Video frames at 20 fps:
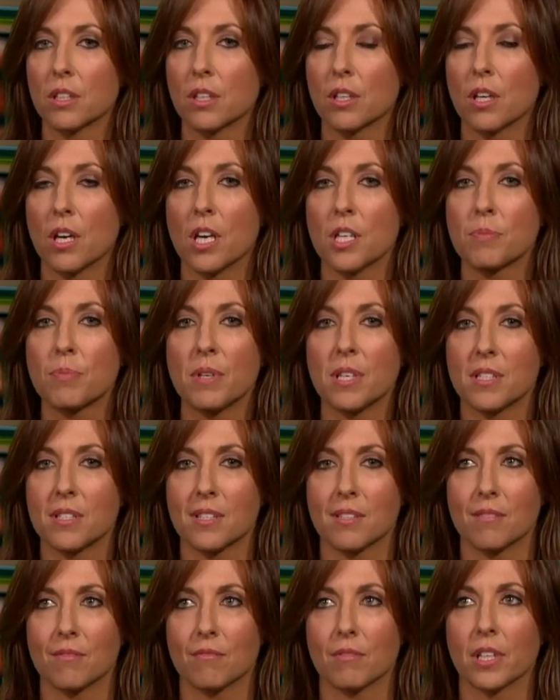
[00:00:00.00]
Her husband
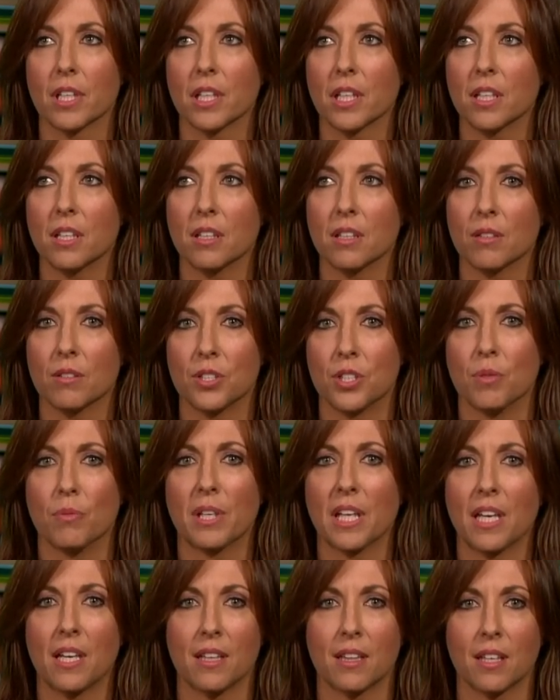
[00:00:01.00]
isn't really
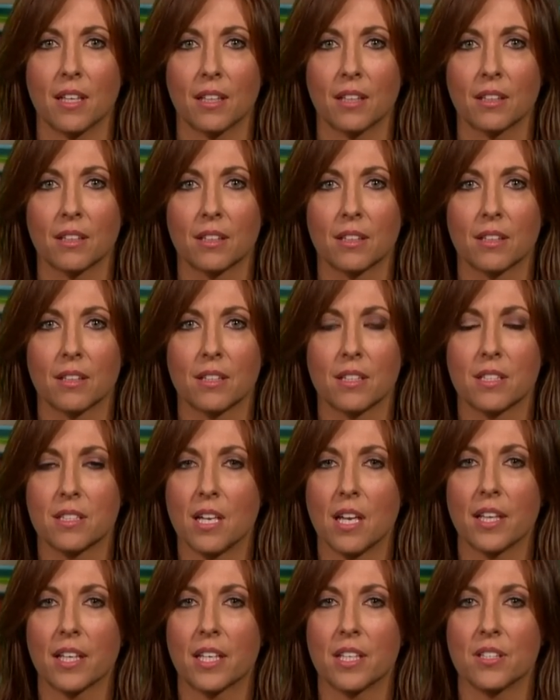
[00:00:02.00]
doing anything. He's
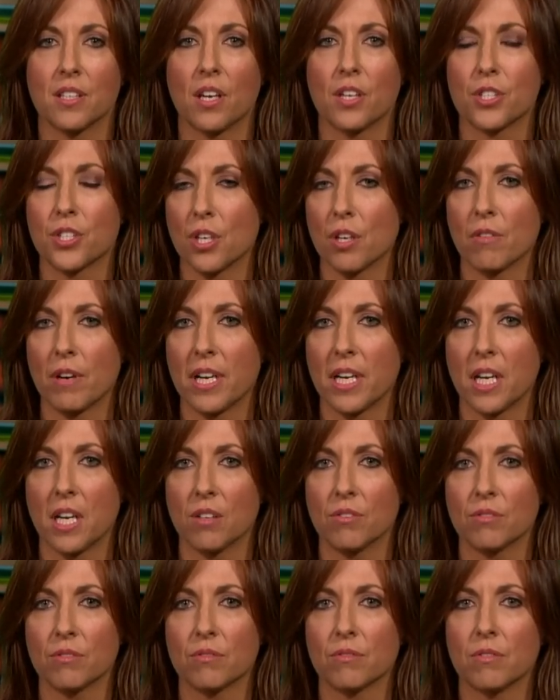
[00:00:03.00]
not like he's on a show right
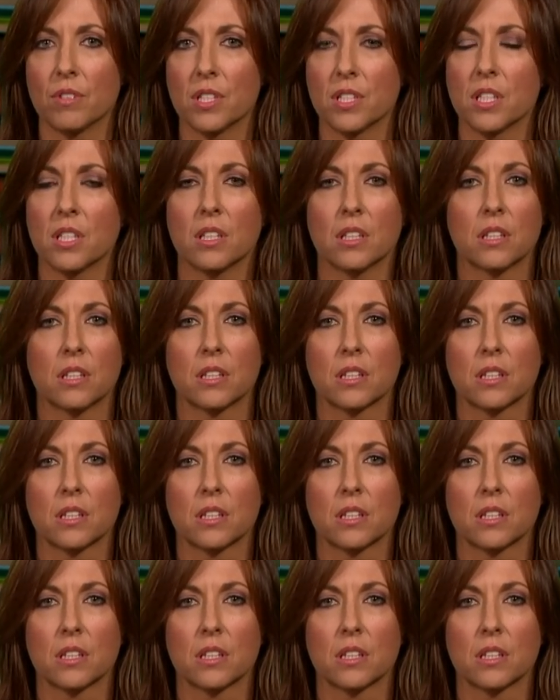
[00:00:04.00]
now, is he?